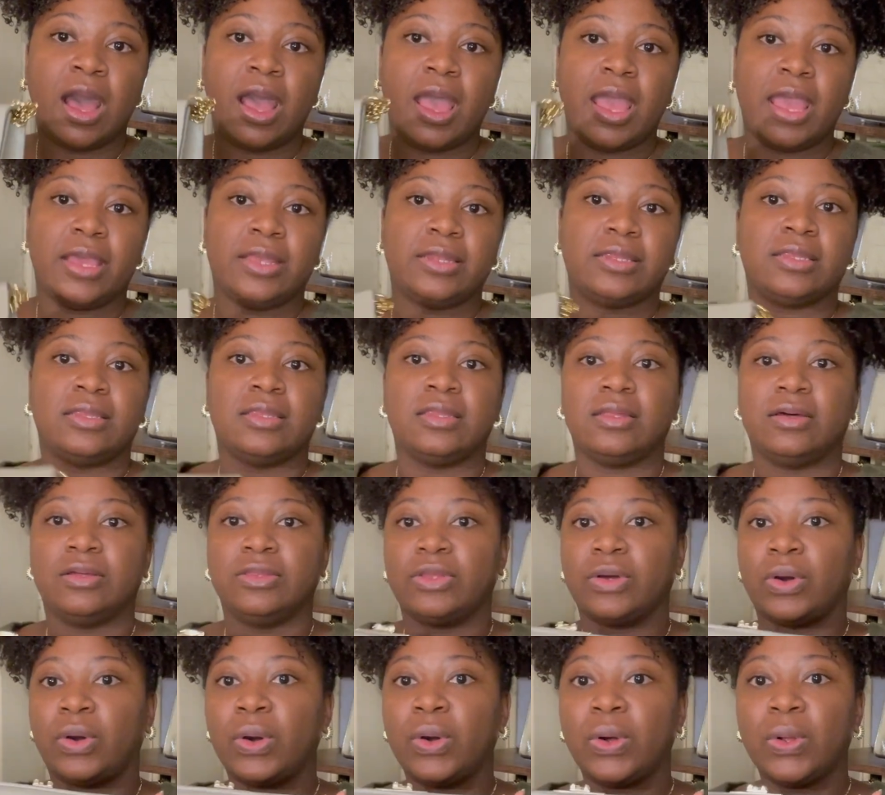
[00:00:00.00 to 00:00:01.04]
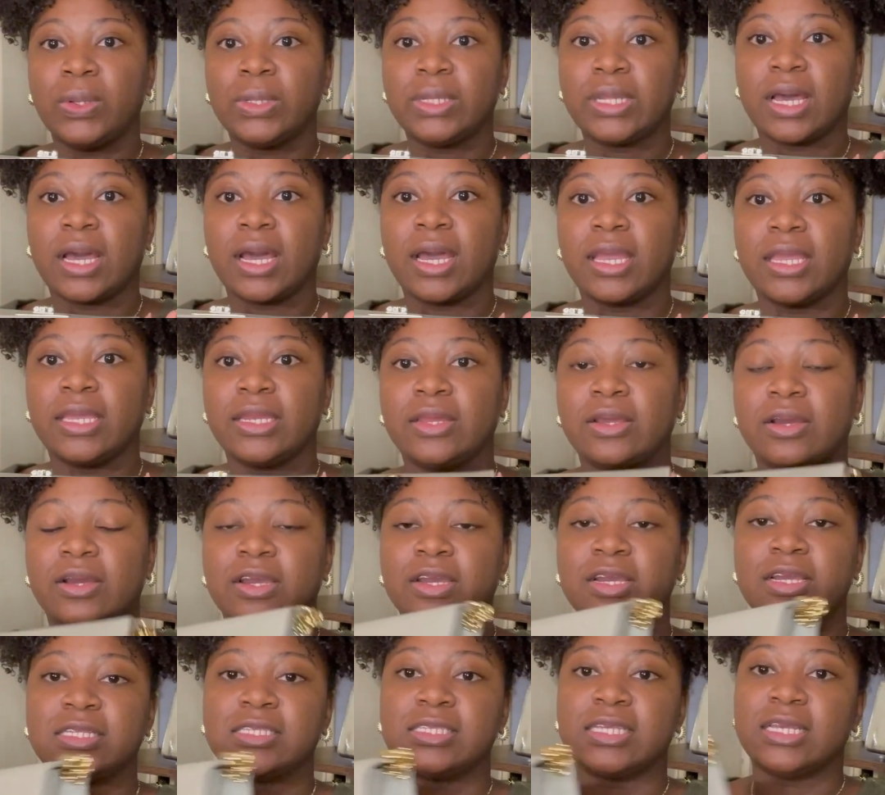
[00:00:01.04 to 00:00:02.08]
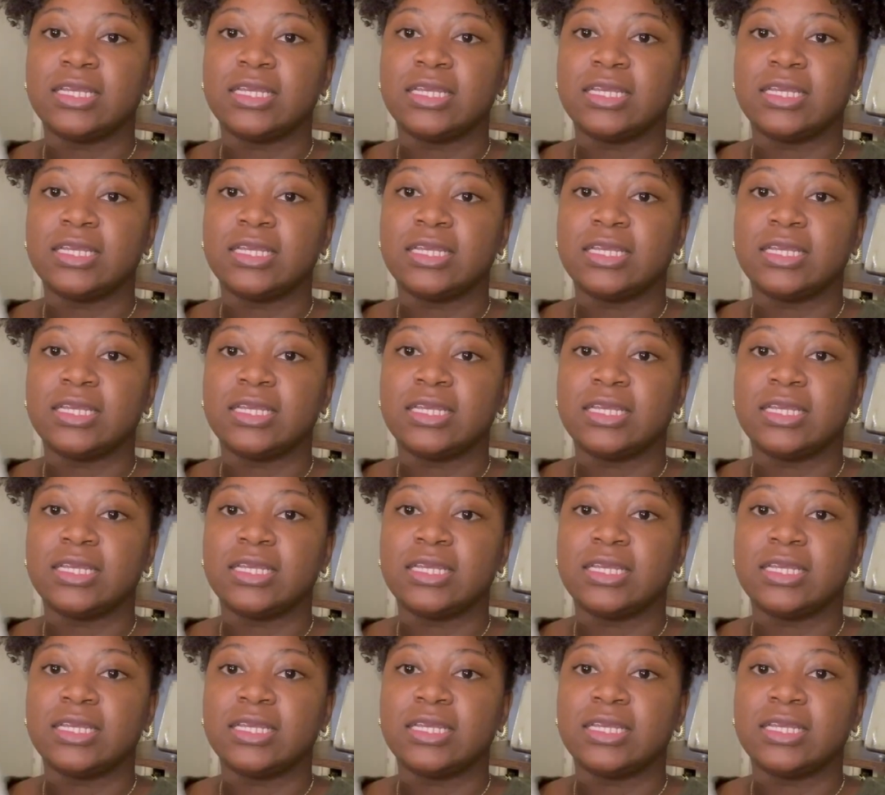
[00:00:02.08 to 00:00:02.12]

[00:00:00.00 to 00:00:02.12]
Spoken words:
and the whole 9 yards.